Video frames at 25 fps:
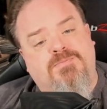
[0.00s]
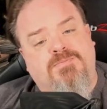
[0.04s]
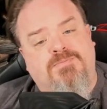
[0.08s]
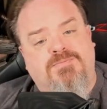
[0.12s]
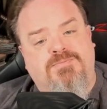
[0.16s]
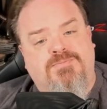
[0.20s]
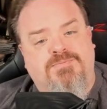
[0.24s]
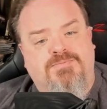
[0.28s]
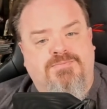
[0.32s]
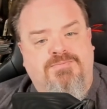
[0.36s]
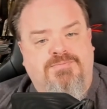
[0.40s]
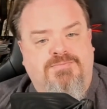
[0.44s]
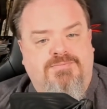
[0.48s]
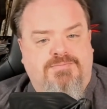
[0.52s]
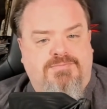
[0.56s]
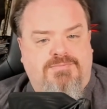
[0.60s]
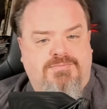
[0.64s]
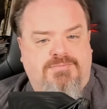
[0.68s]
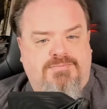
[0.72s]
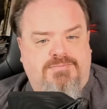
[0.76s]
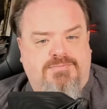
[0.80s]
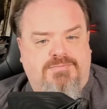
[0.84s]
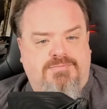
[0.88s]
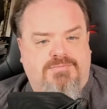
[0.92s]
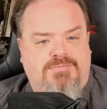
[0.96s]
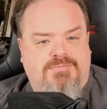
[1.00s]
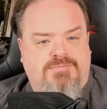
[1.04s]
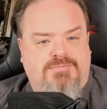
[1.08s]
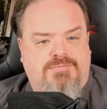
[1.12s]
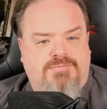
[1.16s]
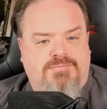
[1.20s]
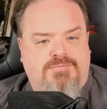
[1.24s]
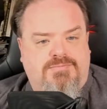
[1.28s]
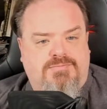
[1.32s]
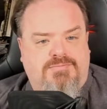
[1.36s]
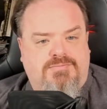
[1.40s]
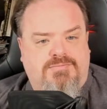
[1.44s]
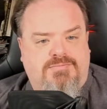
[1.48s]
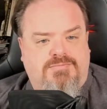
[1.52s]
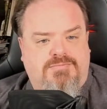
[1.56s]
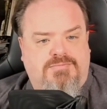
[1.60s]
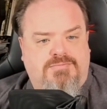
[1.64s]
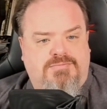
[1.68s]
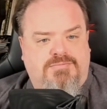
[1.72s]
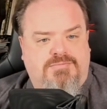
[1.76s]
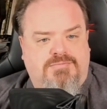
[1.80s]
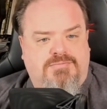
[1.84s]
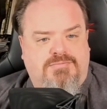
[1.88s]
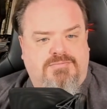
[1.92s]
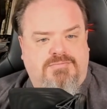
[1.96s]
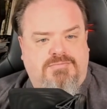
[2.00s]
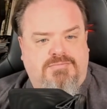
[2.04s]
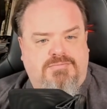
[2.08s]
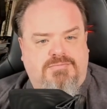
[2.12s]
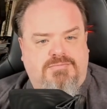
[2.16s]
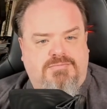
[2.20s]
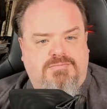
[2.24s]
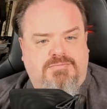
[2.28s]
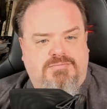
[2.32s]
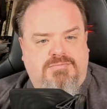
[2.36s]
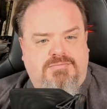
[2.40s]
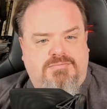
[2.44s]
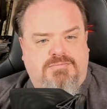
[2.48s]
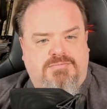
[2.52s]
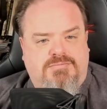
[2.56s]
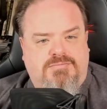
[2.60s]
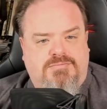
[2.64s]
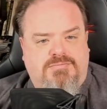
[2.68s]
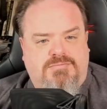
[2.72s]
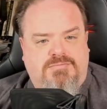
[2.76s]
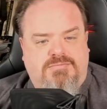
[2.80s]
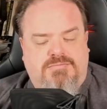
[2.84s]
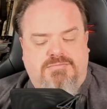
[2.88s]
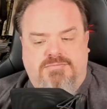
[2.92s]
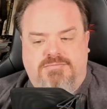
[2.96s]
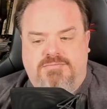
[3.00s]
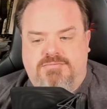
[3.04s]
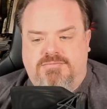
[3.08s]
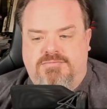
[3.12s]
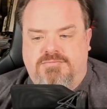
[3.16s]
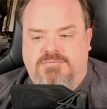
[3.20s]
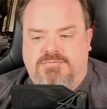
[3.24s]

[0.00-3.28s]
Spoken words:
No words are spoken by the person on screen.